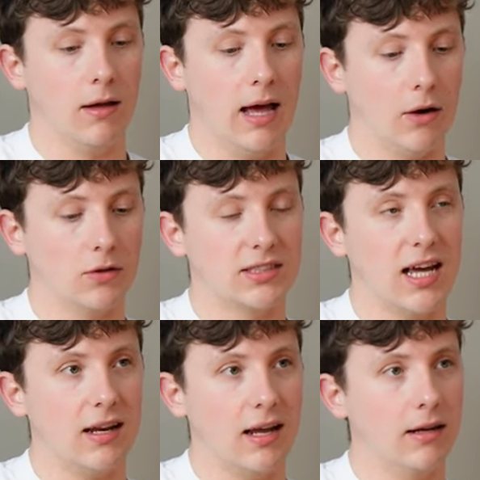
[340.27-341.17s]
And on
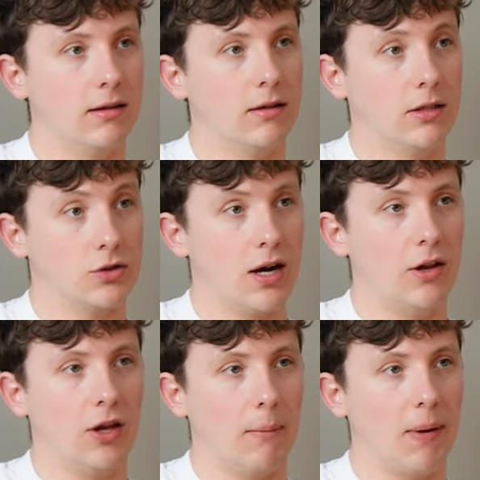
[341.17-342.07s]
Saturday in Australia,
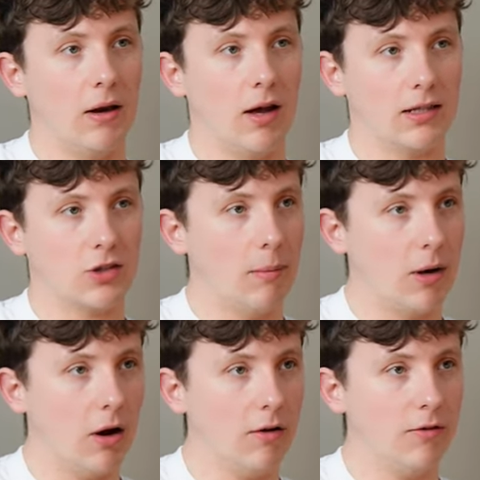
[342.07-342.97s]
you get paid like time and
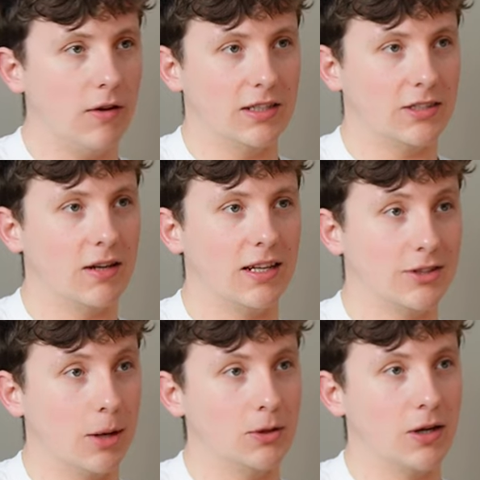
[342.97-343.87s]
a half, and Sunday's
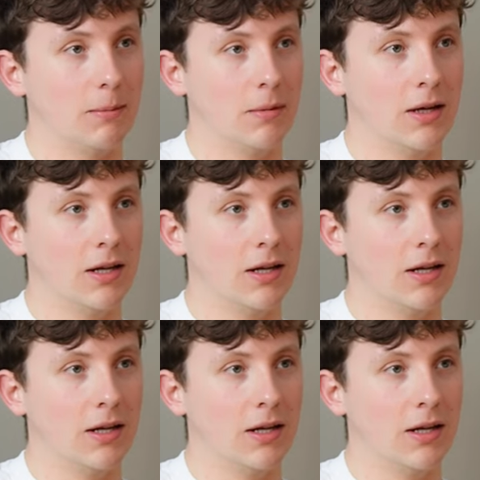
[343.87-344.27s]
double time.